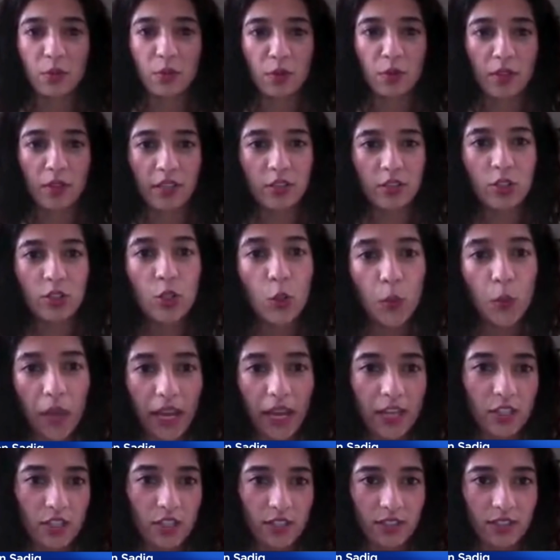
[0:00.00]
There were like two
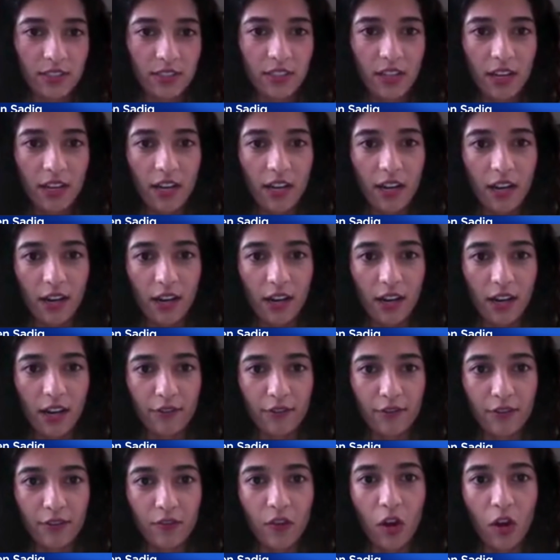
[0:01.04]
pages
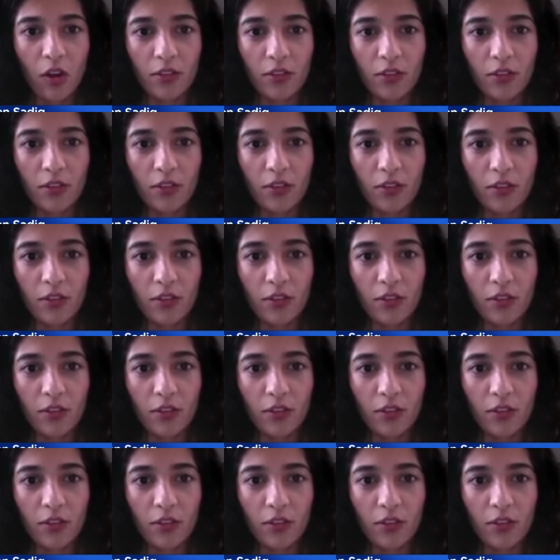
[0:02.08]
of false